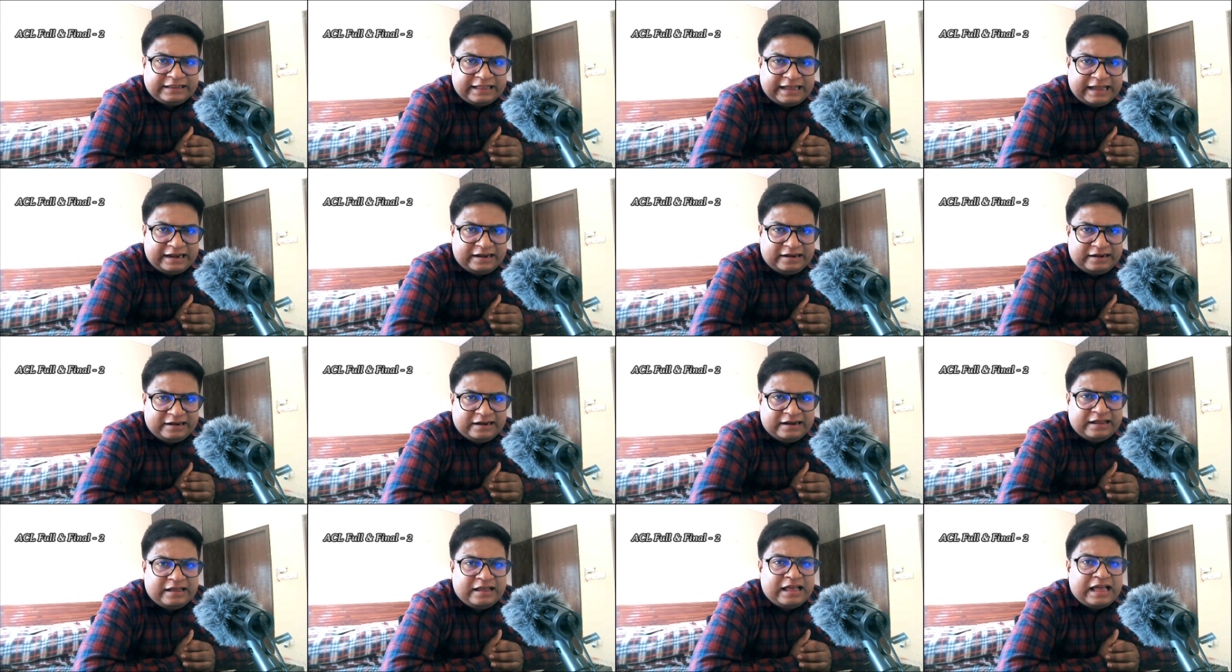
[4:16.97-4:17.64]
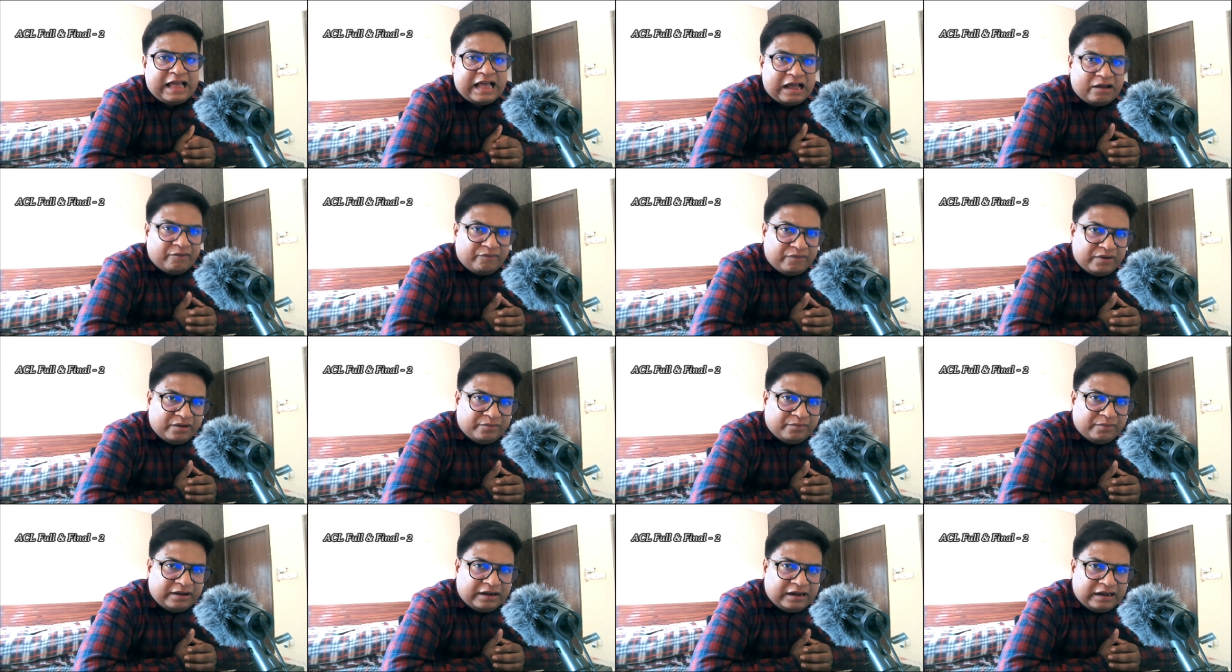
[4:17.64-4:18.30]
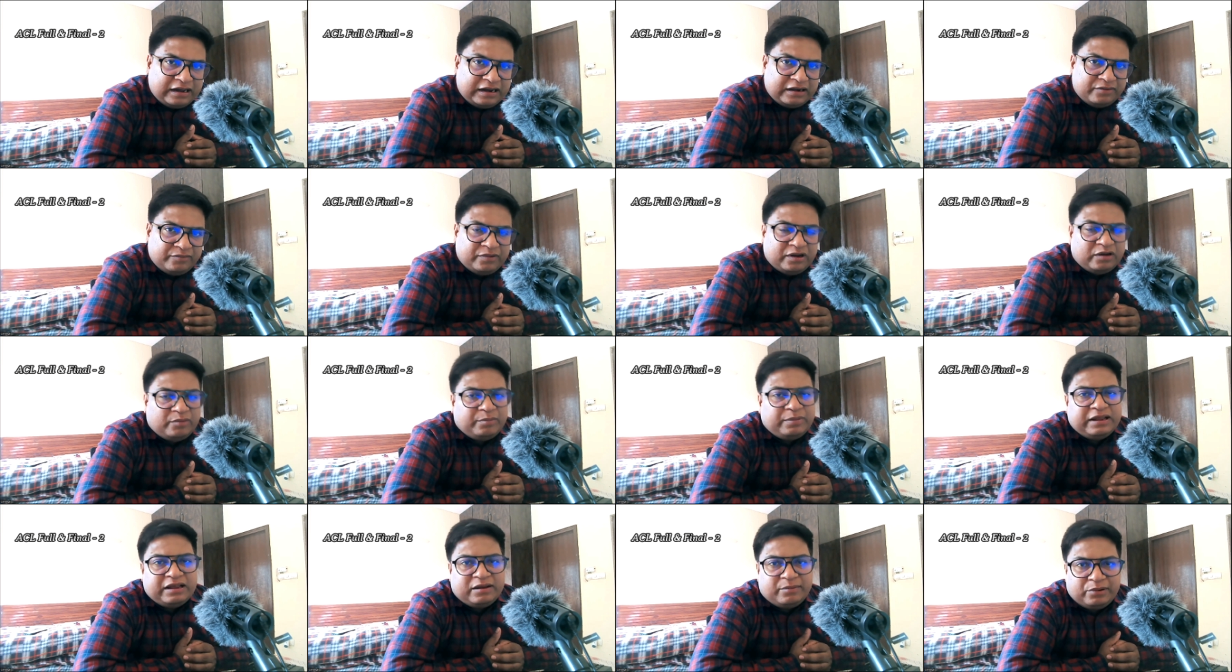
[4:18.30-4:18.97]
then everyone
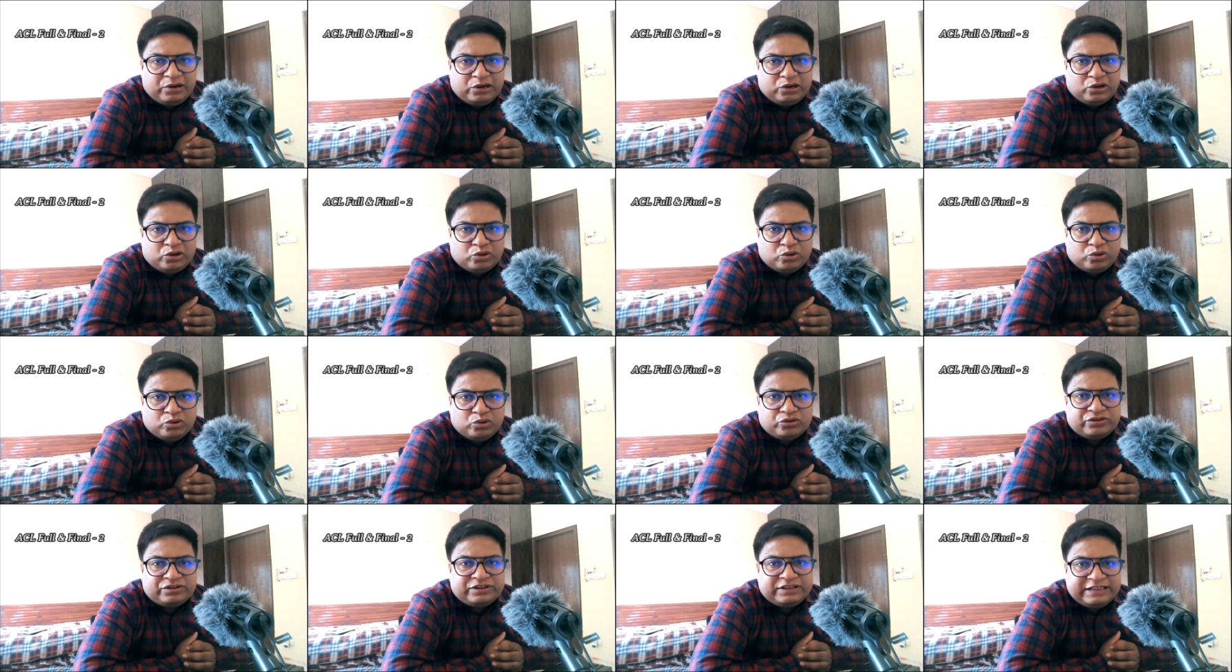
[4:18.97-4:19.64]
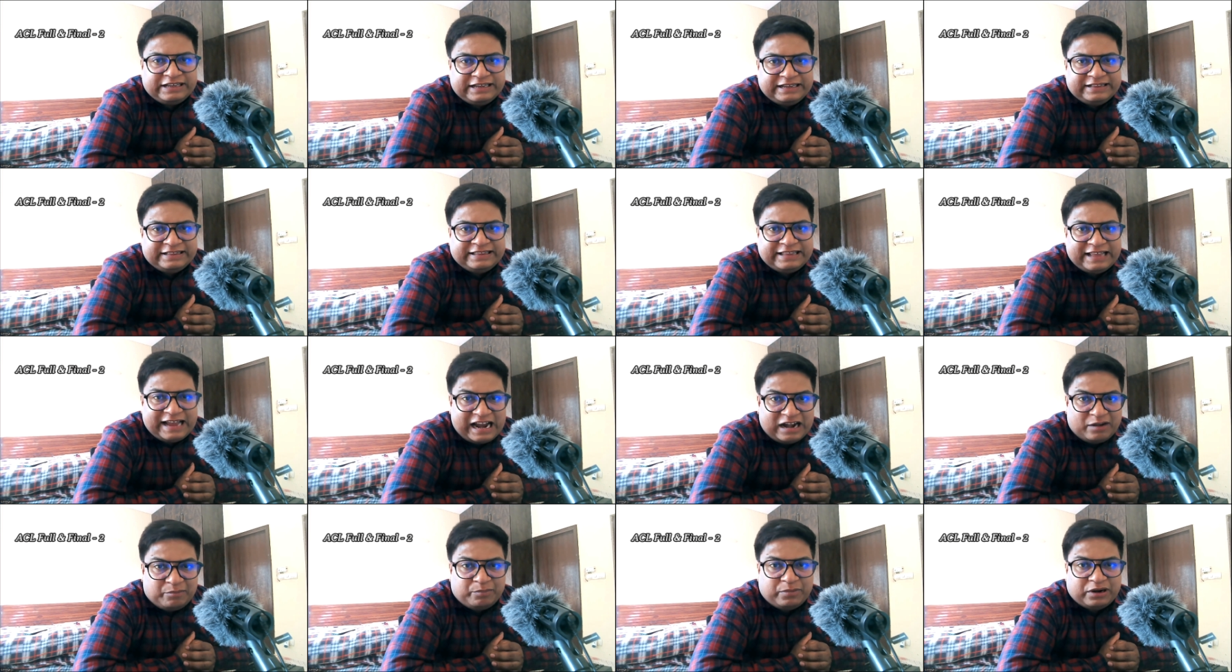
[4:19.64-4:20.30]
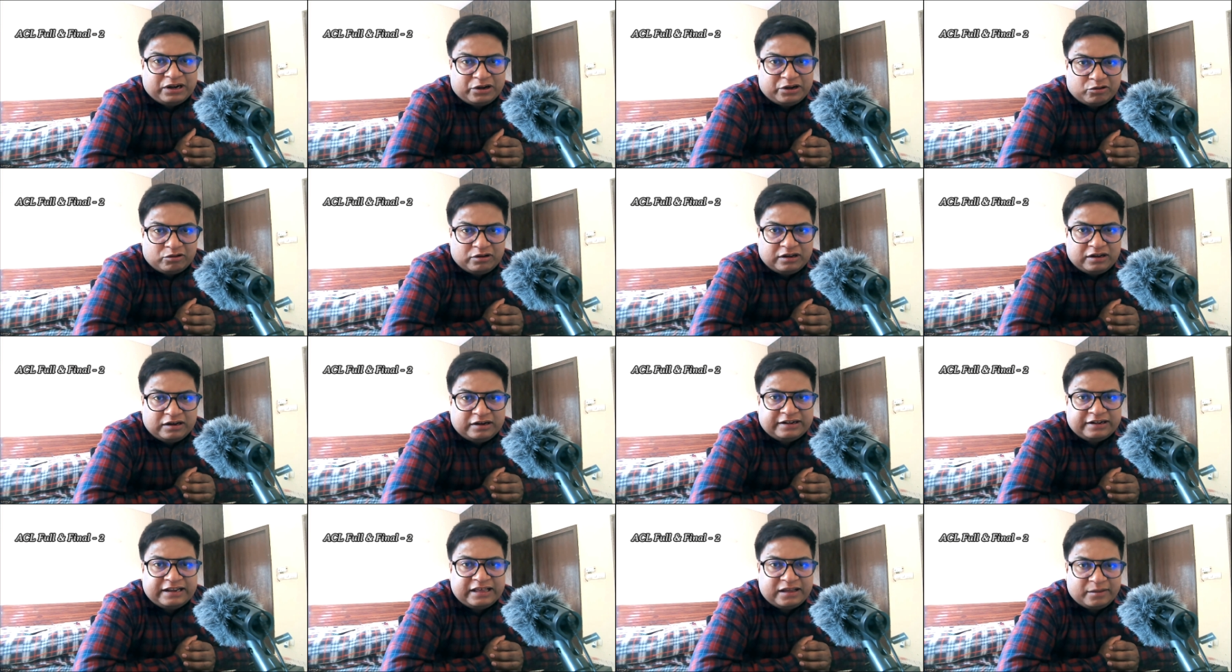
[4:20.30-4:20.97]
will be able to see that
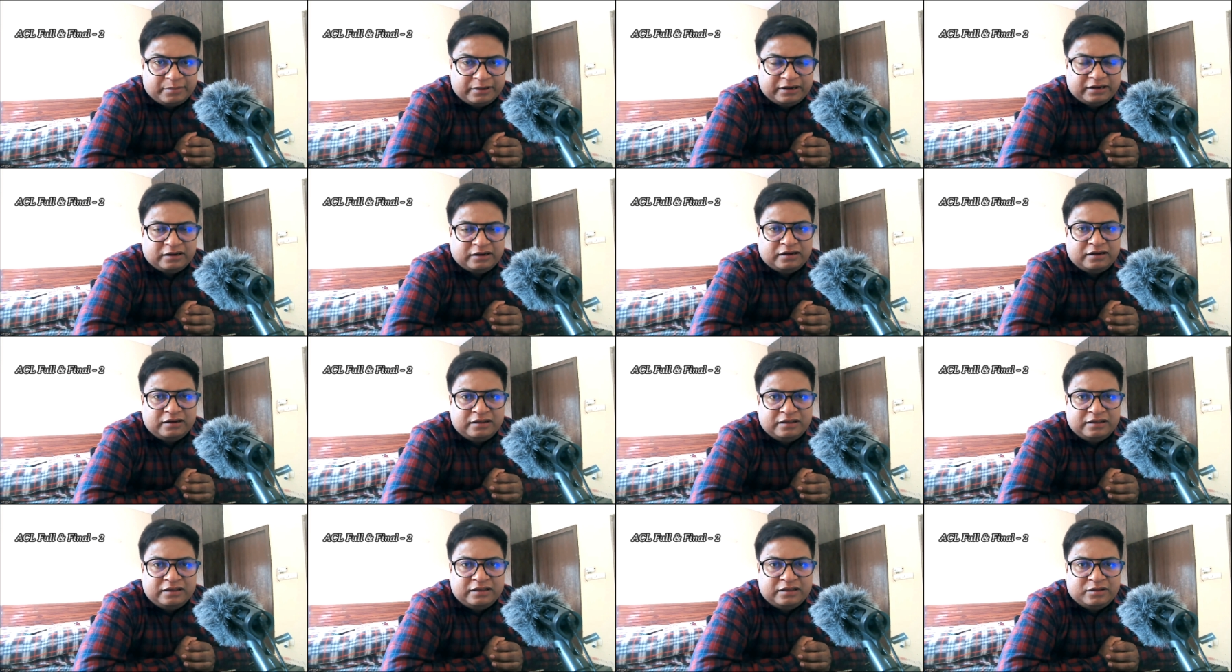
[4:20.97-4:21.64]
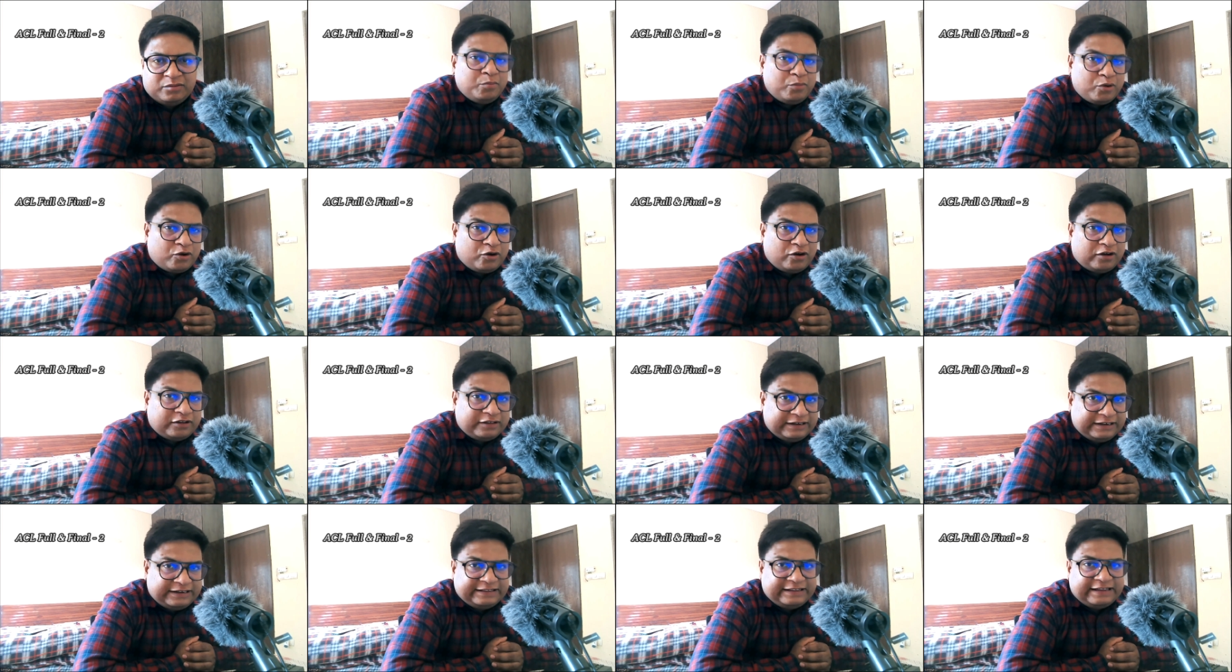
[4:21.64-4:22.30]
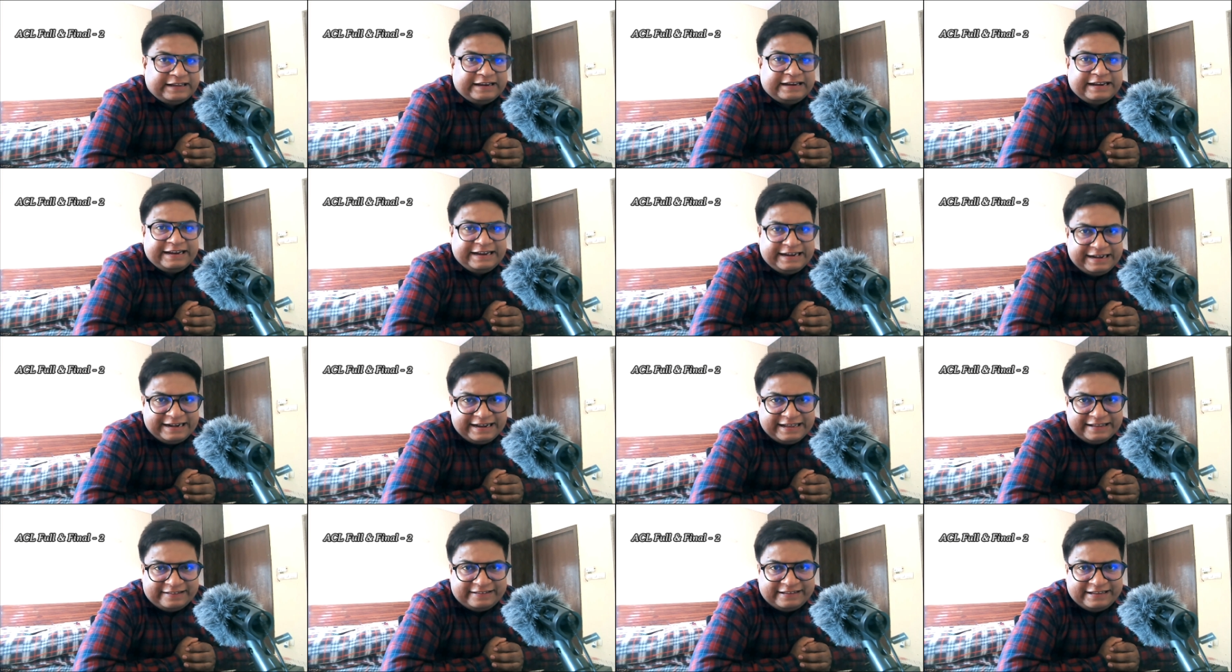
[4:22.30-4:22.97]
particular table because it is a
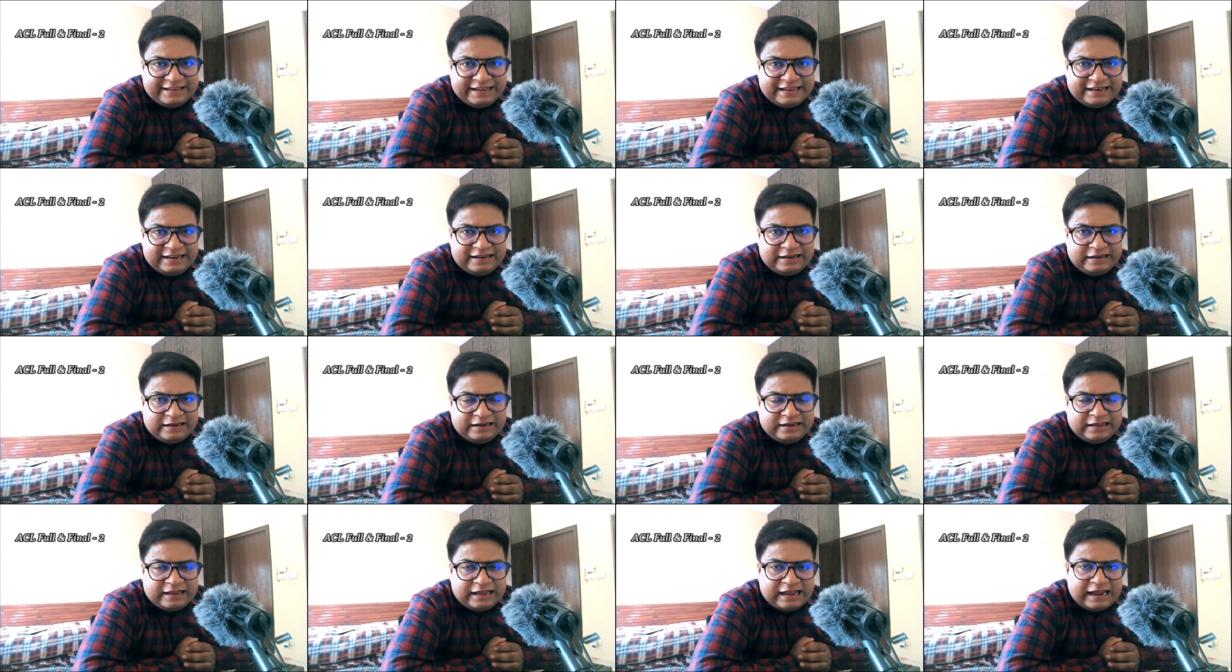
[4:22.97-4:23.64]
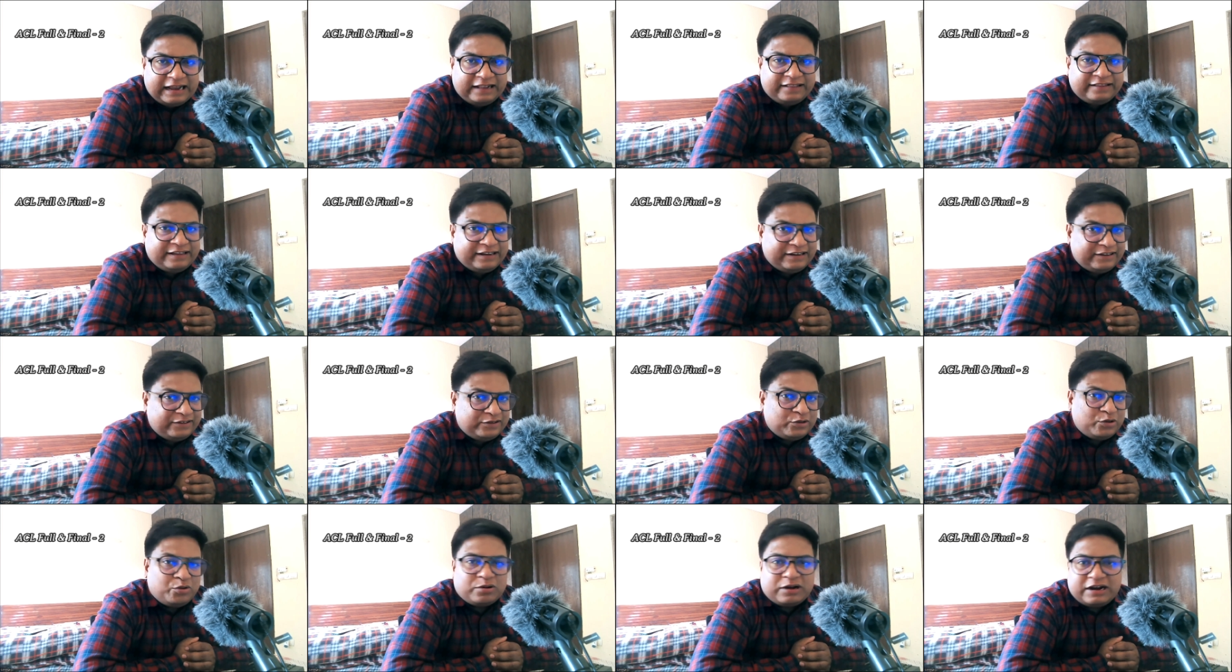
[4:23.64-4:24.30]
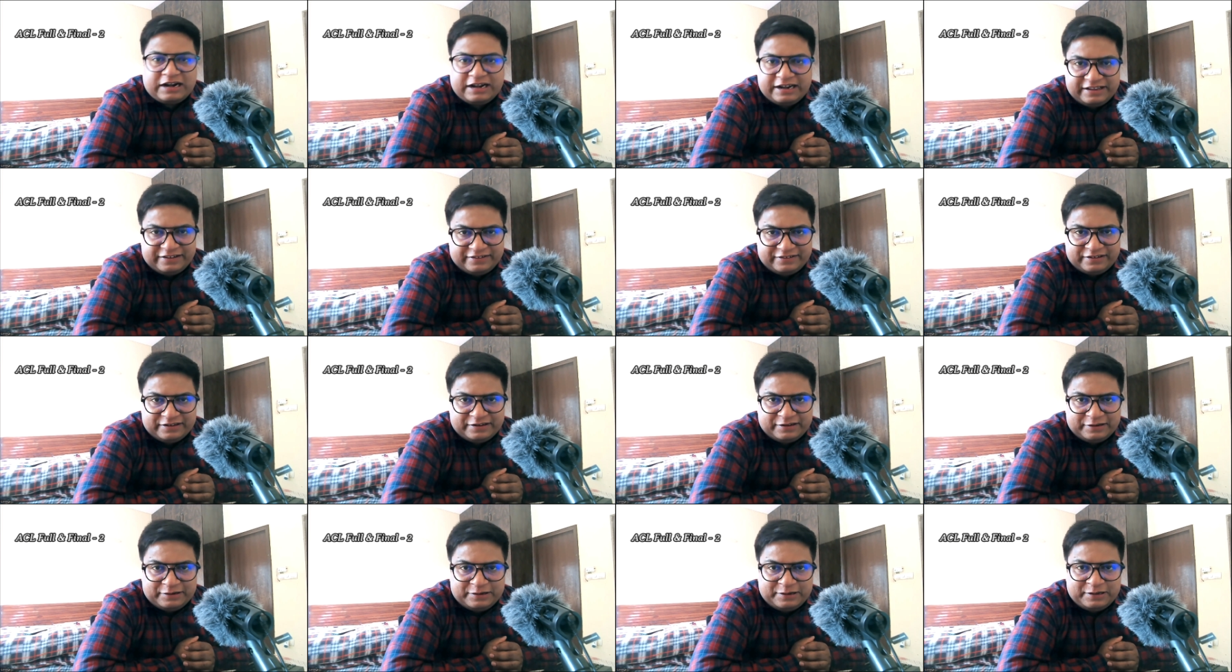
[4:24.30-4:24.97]
read ACL and there is no
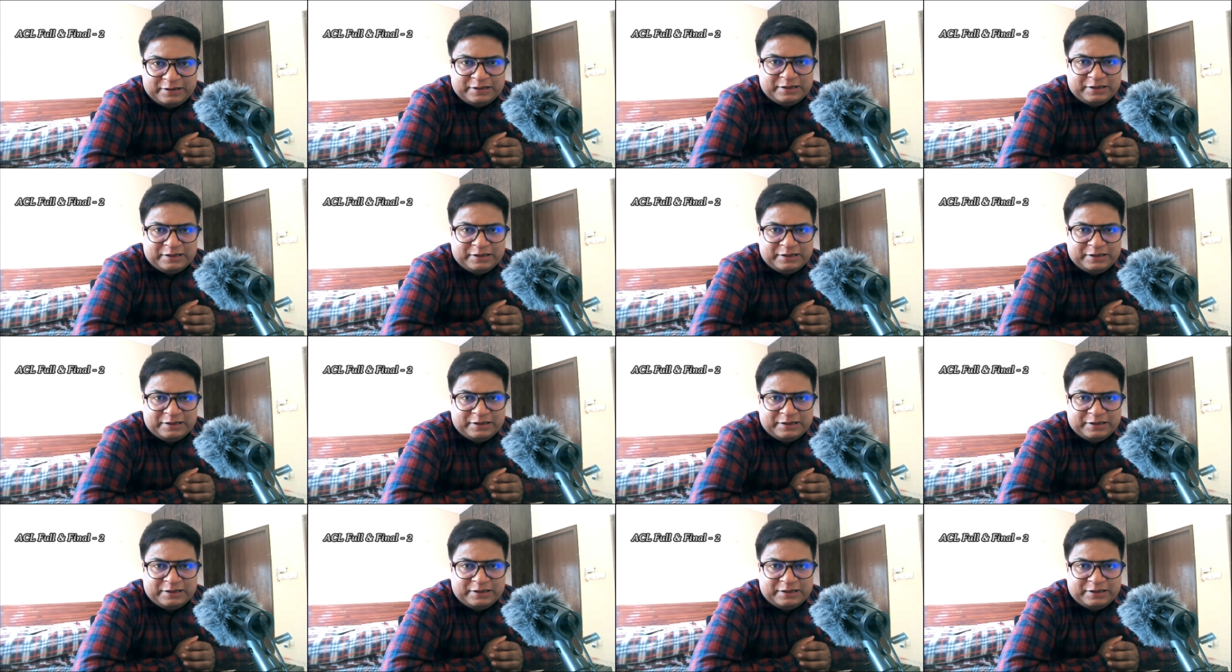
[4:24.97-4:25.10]
condition.